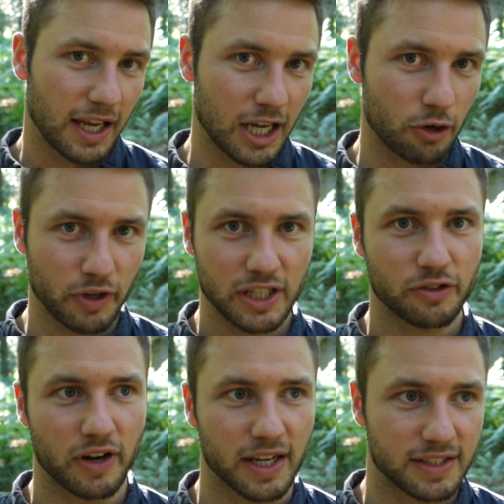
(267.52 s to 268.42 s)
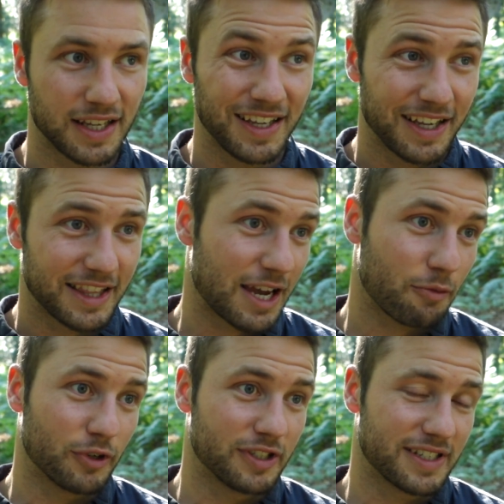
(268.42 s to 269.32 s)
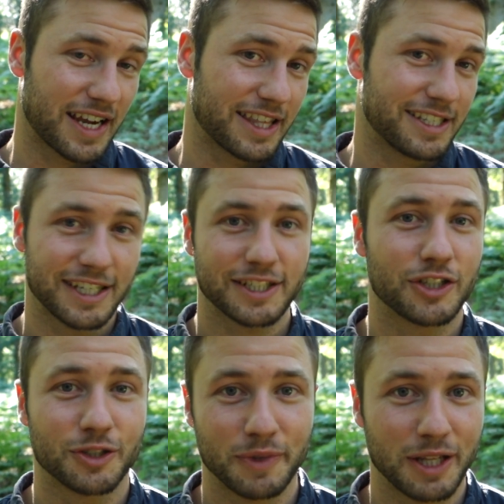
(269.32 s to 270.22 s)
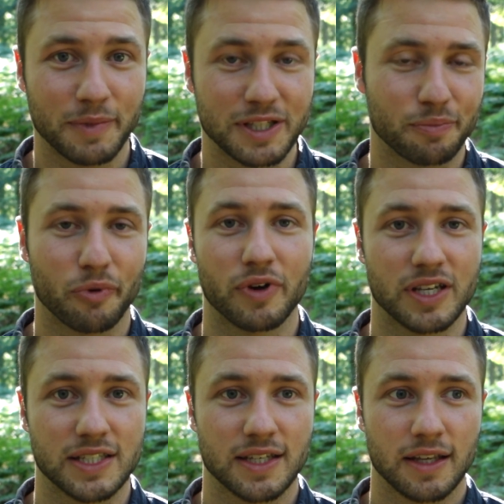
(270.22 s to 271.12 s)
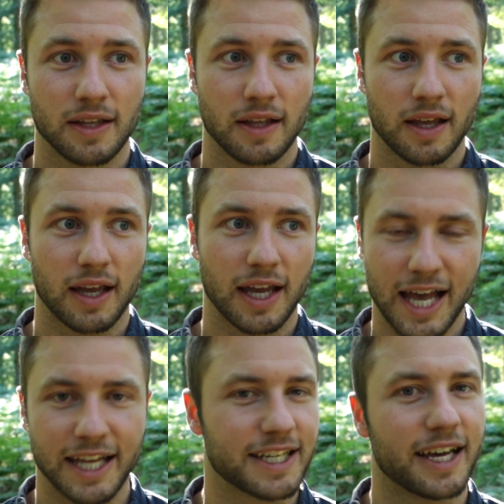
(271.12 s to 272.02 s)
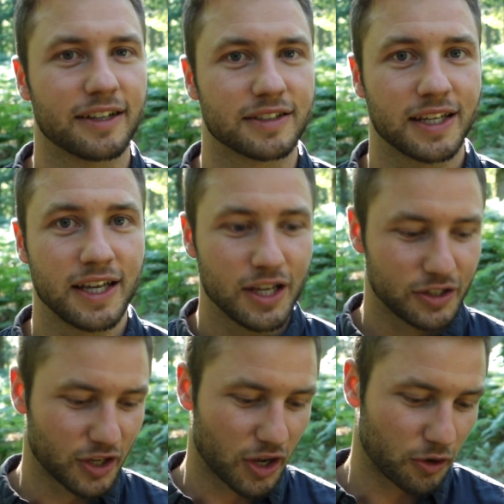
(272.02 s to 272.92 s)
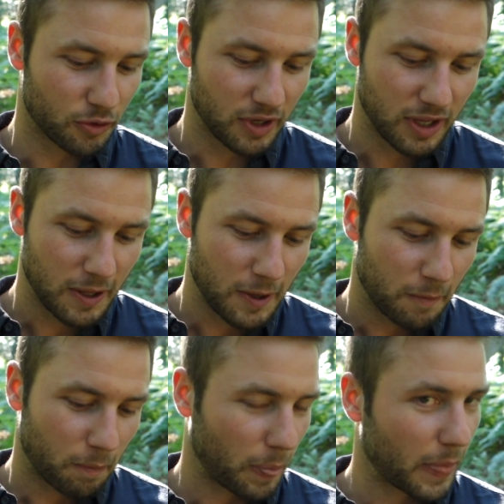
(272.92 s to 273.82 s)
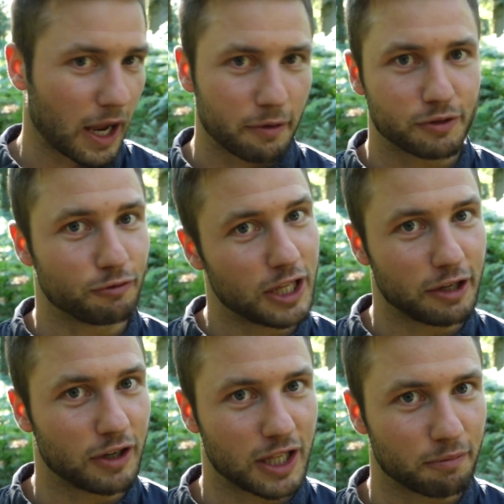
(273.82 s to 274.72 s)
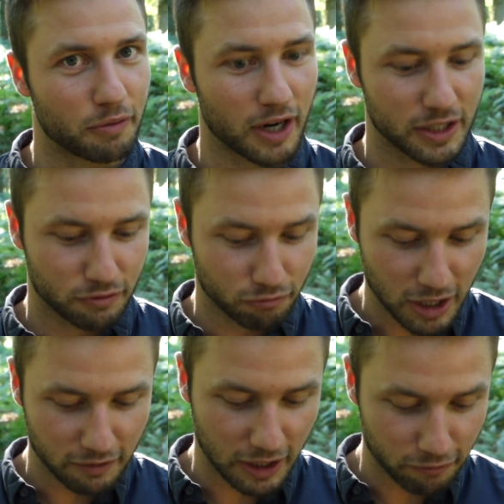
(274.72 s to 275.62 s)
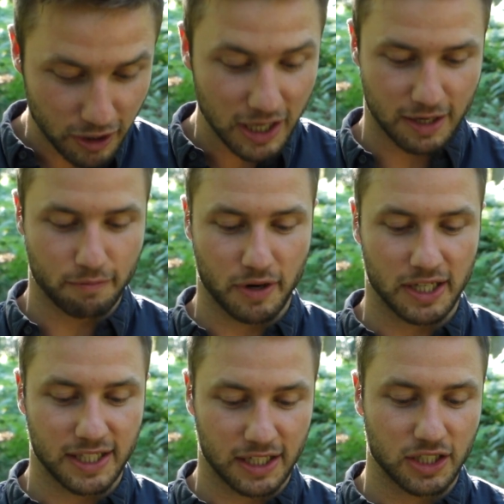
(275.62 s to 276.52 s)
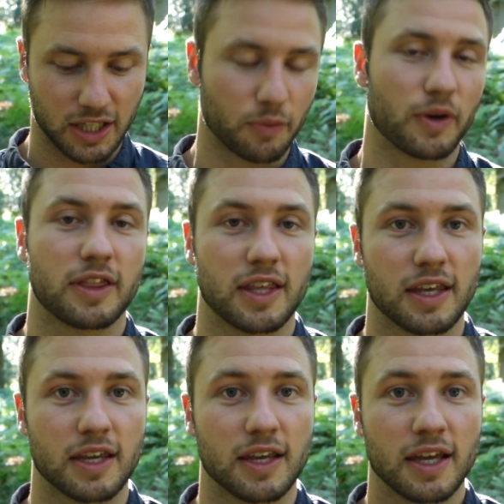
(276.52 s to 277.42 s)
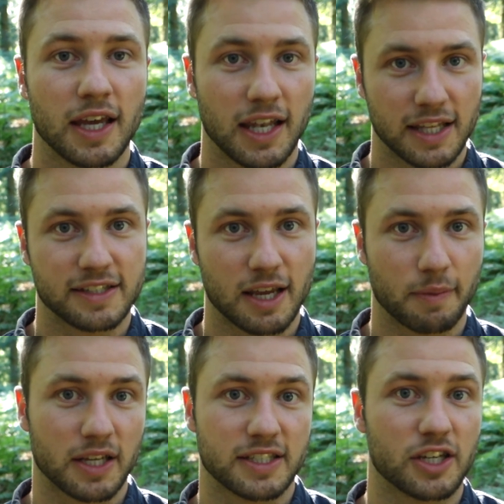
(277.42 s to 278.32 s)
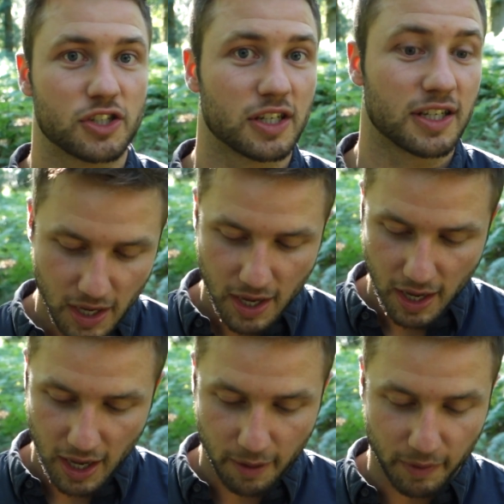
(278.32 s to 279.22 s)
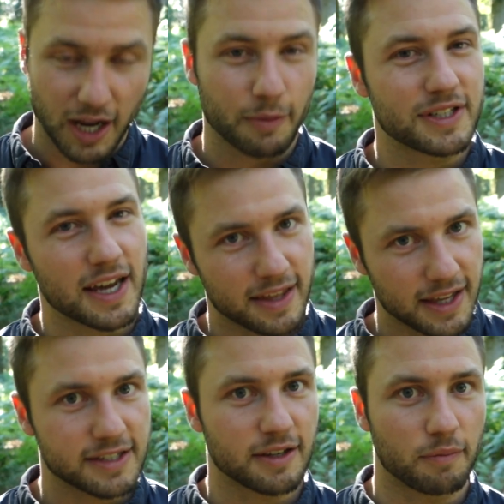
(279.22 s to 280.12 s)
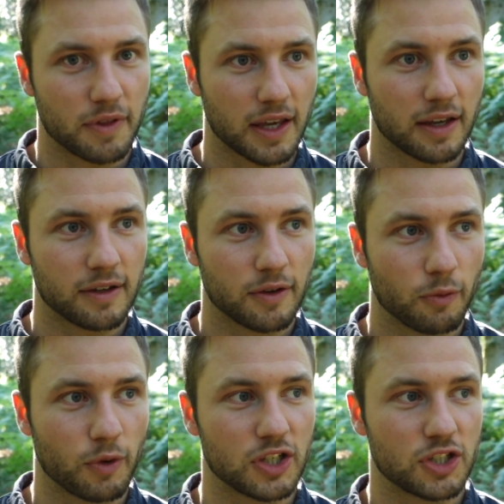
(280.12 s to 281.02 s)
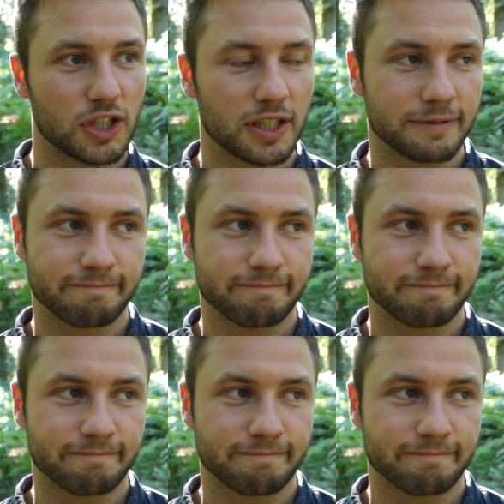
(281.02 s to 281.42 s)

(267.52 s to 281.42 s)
Now reiterate, that was at the 600mm point, handheld. So I was really impressed, really impressed actually with the lens stabilization. And I would say that that's something which